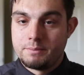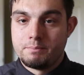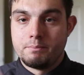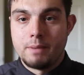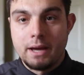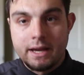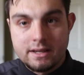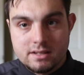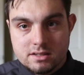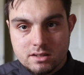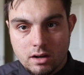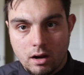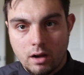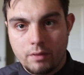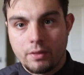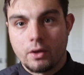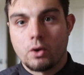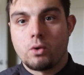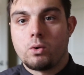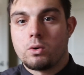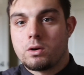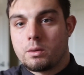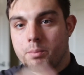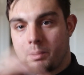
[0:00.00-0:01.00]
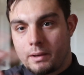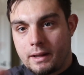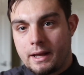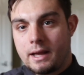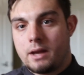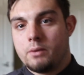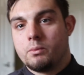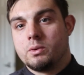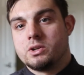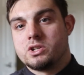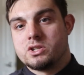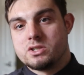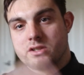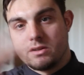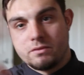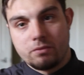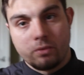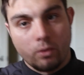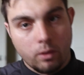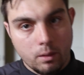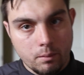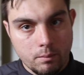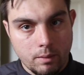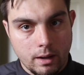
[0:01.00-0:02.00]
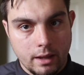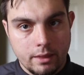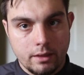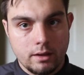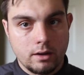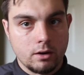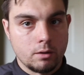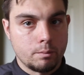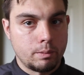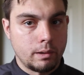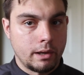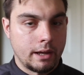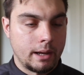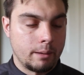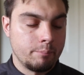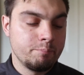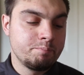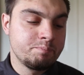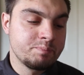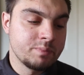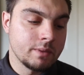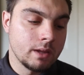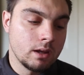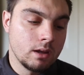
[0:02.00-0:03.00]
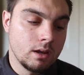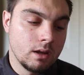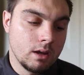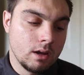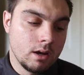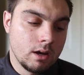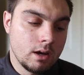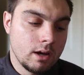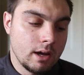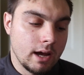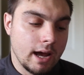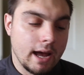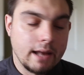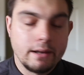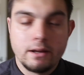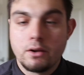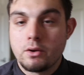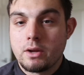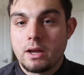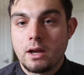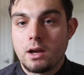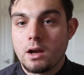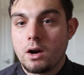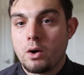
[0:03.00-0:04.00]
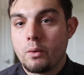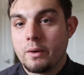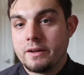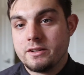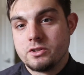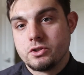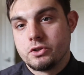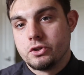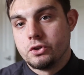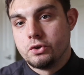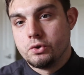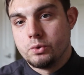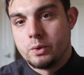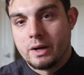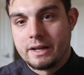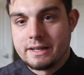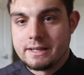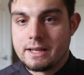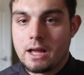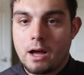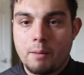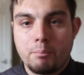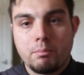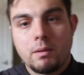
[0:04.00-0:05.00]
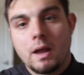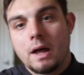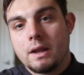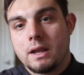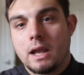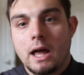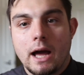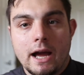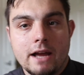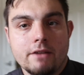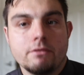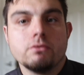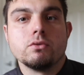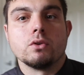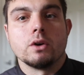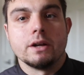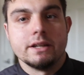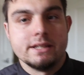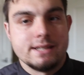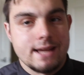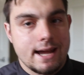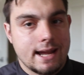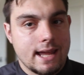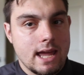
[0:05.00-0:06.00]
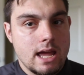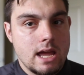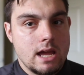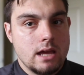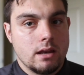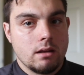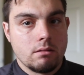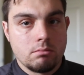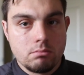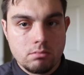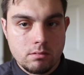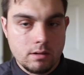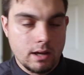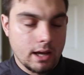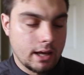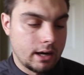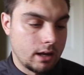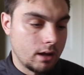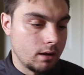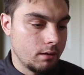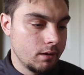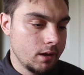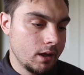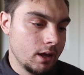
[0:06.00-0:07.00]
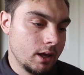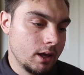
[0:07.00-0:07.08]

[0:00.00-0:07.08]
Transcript: based on the quarter plan, which is informed by the year plan. And you can go into a, a, a life or a decade kind of